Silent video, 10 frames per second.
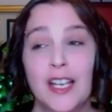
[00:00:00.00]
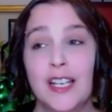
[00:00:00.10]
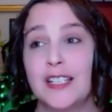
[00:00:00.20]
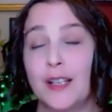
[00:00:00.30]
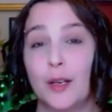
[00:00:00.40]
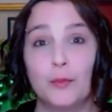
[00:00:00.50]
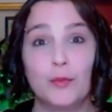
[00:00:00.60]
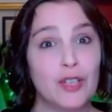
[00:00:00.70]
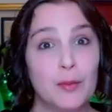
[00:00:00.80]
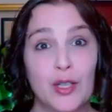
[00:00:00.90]
Some
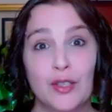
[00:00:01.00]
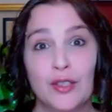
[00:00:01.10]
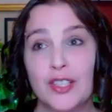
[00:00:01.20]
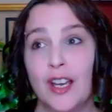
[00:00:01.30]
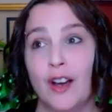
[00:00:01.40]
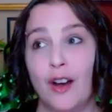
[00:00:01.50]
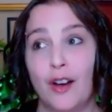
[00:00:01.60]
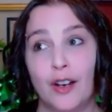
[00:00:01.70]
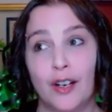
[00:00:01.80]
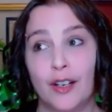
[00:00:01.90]
streamers
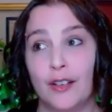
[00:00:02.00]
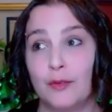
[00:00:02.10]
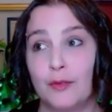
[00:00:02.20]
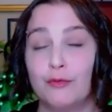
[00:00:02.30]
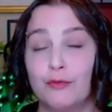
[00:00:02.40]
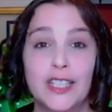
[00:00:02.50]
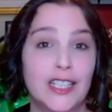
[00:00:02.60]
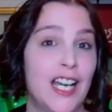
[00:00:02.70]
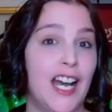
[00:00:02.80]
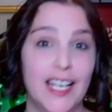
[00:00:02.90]
are
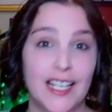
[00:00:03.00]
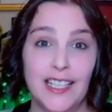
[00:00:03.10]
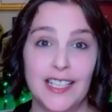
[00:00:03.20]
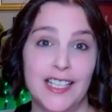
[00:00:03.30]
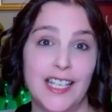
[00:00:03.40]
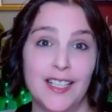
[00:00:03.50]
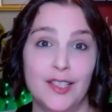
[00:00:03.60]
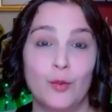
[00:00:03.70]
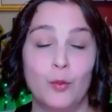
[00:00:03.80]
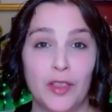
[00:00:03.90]
really highly
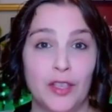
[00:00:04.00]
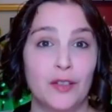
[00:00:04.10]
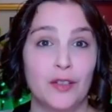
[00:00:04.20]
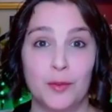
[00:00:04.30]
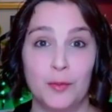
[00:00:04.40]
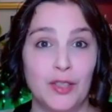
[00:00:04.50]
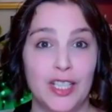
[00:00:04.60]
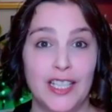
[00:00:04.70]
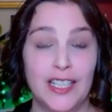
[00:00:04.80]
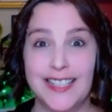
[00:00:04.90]
engaged with their
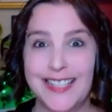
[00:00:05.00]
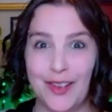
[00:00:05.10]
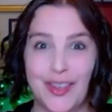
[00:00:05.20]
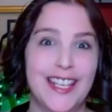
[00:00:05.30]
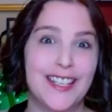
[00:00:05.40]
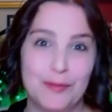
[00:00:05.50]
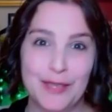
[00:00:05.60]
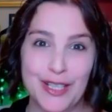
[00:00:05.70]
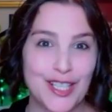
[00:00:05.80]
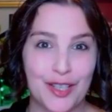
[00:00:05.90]
community. That's how they get them to
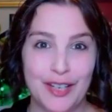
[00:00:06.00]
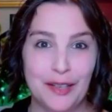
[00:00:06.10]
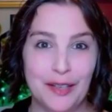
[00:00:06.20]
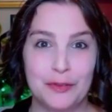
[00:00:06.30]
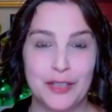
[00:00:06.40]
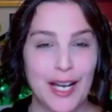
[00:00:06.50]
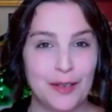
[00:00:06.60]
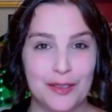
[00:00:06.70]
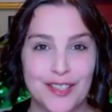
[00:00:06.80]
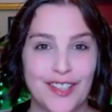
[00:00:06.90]
stick around for
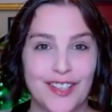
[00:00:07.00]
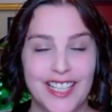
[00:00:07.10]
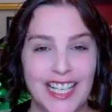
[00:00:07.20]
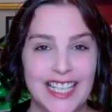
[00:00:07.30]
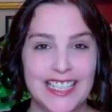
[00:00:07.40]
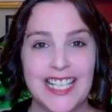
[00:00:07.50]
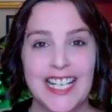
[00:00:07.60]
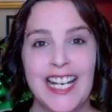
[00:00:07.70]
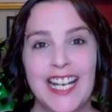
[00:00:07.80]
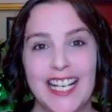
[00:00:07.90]
hours on end.
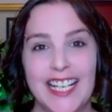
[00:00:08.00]
Right.